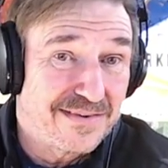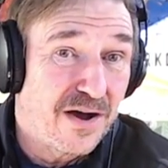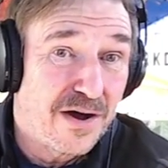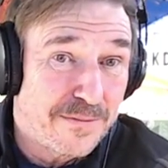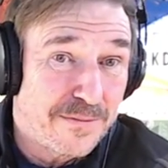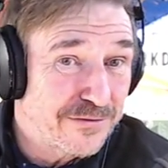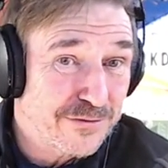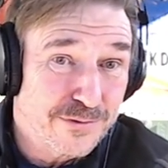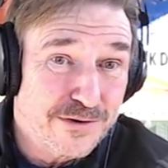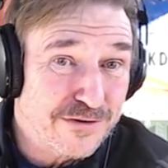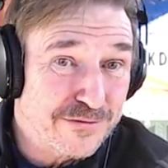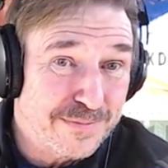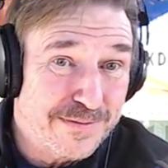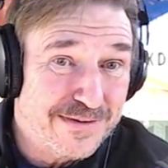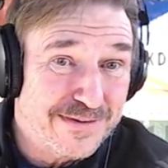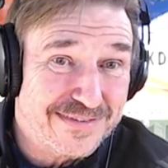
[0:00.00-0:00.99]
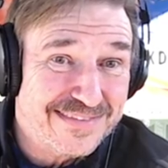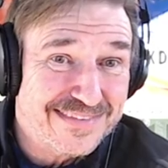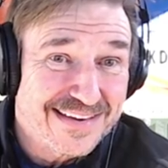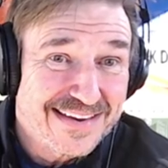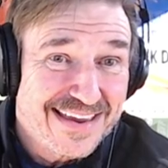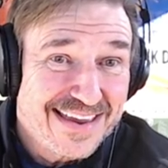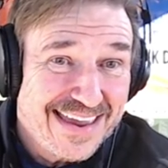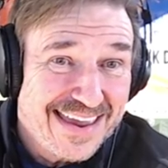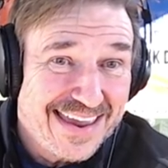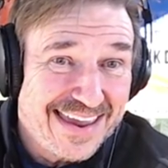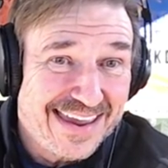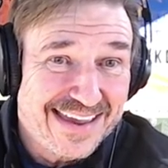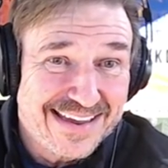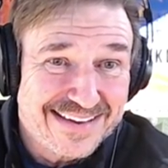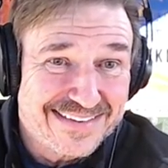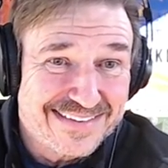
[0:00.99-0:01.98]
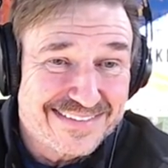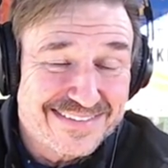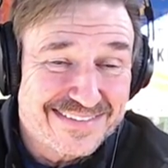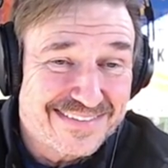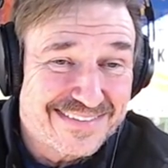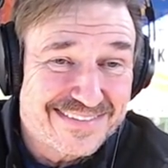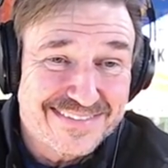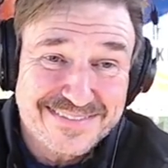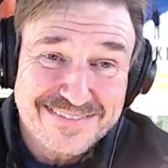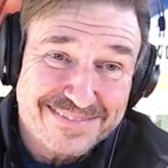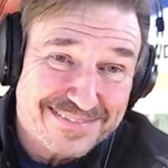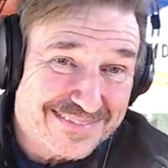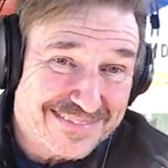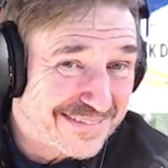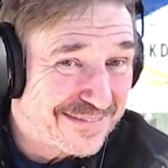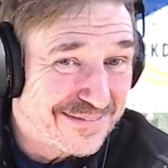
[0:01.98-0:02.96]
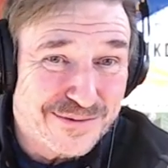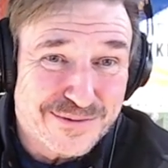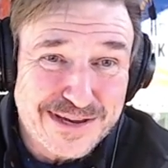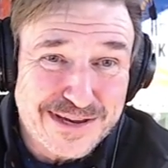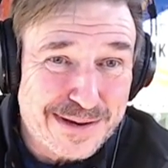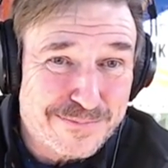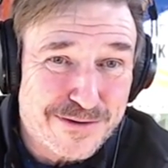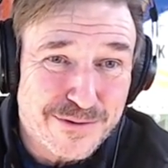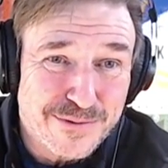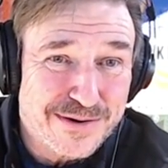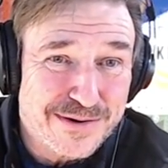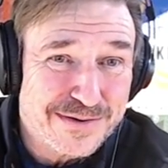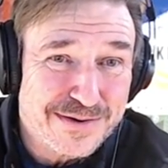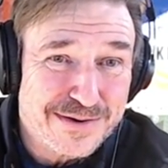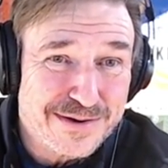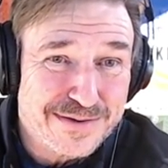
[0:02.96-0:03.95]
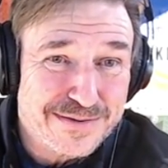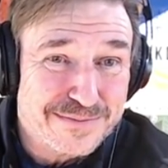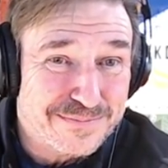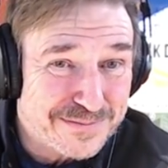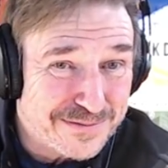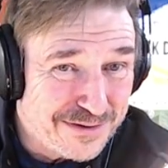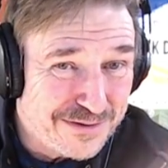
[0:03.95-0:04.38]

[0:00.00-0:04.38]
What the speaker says: almost Christmas, and we'll keep going on.